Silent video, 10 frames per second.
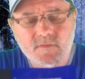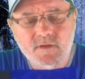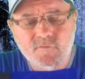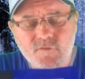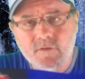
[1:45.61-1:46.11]

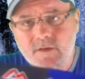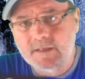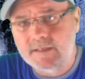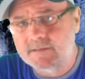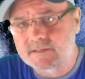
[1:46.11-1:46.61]
If you're going to
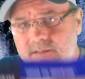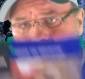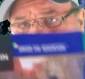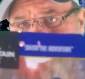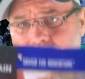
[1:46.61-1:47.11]
eat this
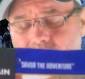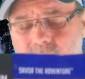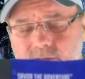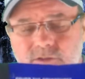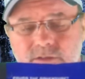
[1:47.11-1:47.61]
entire
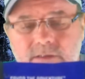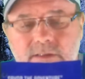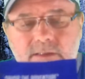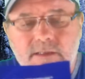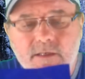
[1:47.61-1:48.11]
package,
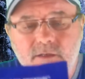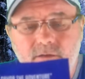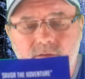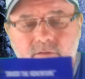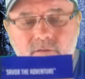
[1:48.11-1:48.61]

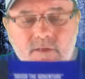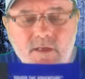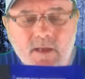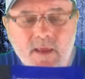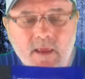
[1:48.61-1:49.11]
you're
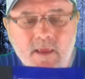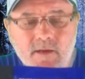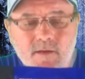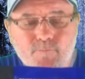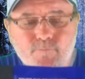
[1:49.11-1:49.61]
looking at
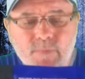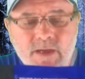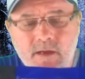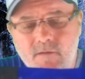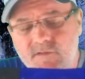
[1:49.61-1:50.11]

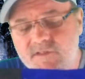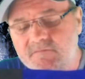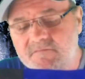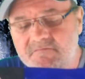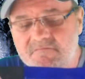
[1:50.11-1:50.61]
about
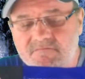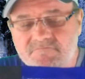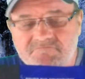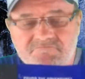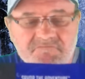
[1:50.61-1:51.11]

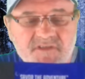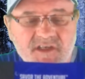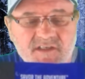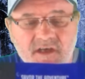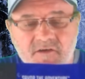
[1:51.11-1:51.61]

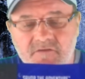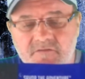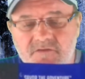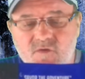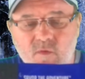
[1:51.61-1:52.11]

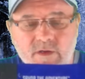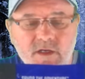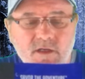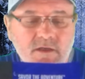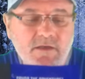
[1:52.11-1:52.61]

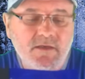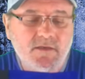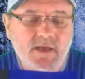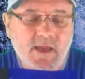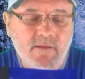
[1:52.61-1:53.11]
620
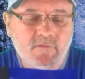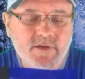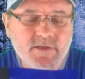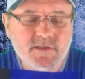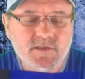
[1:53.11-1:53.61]

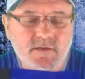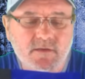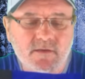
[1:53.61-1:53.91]
calories.